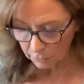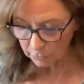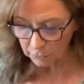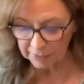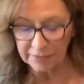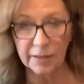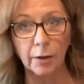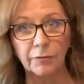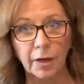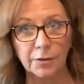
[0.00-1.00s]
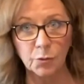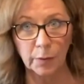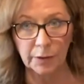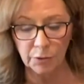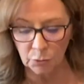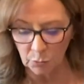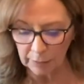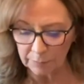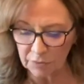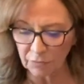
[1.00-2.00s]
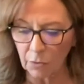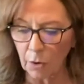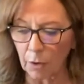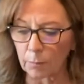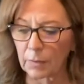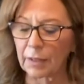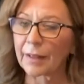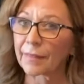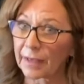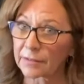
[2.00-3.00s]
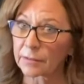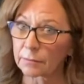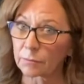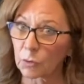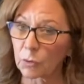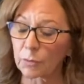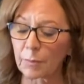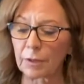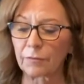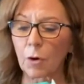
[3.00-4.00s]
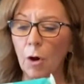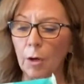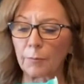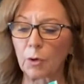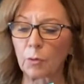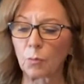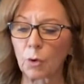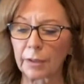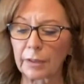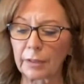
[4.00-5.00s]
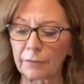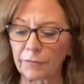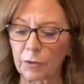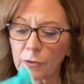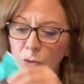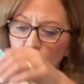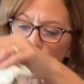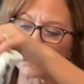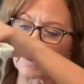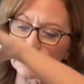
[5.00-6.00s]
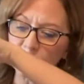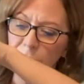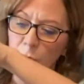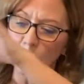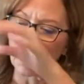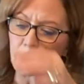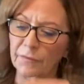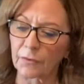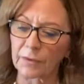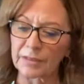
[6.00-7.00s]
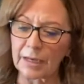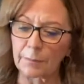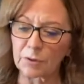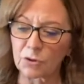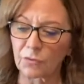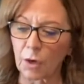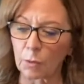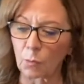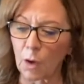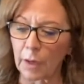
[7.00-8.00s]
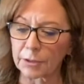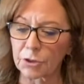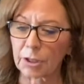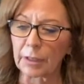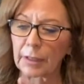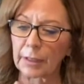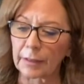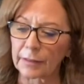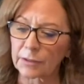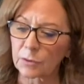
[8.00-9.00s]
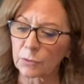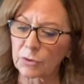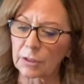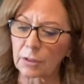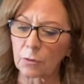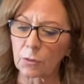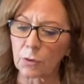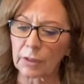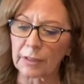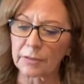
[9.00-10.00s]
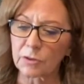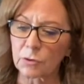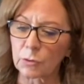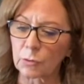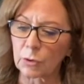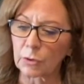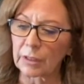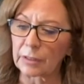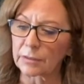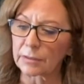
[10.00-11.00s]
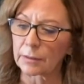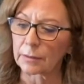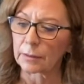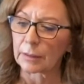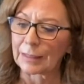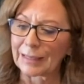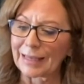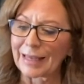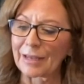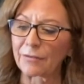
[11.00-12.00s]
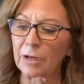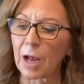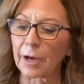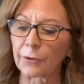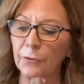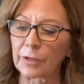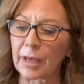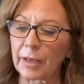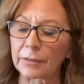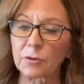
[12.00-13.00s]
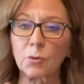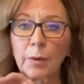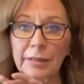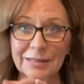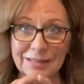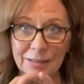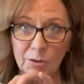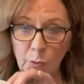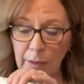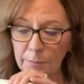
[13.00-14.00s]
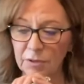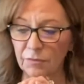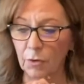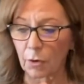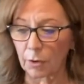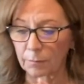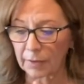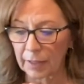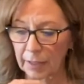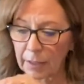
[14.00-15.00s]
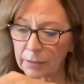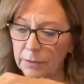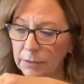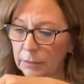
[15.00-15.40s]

cookies there, I've got 22 grams of carb. That's a good bit of carb. You can work it in if you control the rest of your carb for the day, but you've got to watch. These Glutino cookies, 2 cookies, even higher yet, 26 grams of carb and